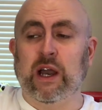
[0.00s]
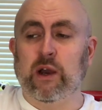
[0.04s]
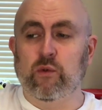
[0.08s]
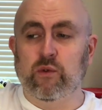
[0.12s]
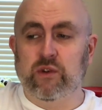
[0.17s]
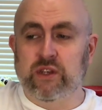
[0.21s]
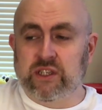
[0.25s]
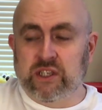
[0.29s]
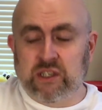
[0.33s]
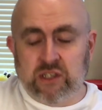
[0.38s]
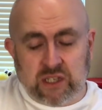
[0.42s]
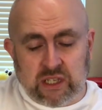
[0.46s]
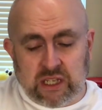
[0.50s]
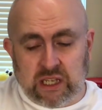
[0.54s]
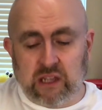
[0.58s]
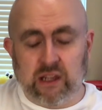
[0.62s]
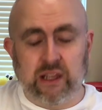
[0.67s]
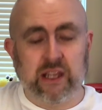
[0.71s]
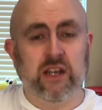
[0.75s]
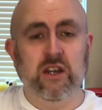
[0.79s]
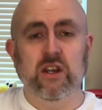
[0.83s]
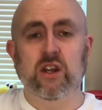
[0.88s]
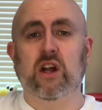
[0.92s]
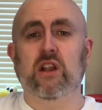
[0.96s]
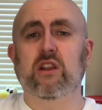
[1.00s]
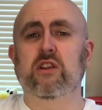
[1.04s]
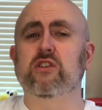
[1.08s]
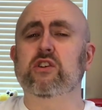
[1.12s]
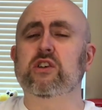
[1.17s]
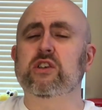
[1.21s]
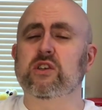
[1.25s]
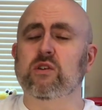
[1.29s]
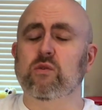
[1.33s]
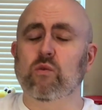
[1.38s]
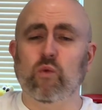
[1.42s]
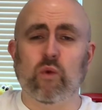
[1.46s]
would still acknowledge
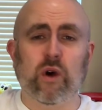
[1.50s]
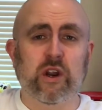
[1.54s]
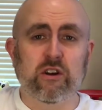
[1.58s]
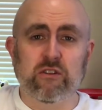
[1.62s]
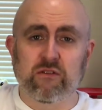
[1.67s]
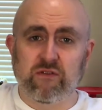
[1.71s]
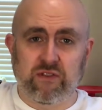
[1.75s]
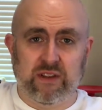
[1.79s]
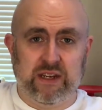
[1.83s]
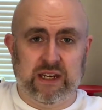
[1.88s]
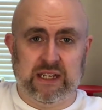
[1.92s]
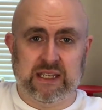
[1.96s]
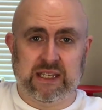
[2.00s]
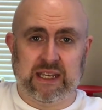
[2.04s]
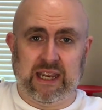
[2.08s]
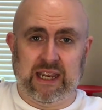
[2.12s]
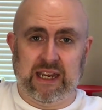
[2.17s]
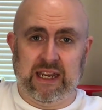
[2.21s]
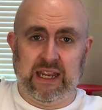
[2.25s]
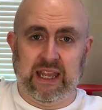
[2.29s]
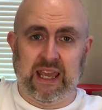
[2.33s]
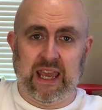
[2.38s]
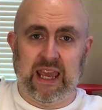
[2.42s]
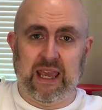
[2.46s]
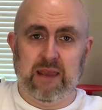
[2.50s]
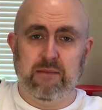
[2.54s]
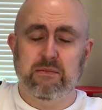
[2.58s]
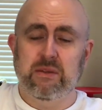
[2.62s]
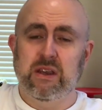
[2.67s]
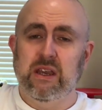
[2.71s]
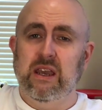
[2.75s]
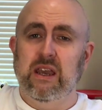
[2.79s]
it's a wonderfully designed game.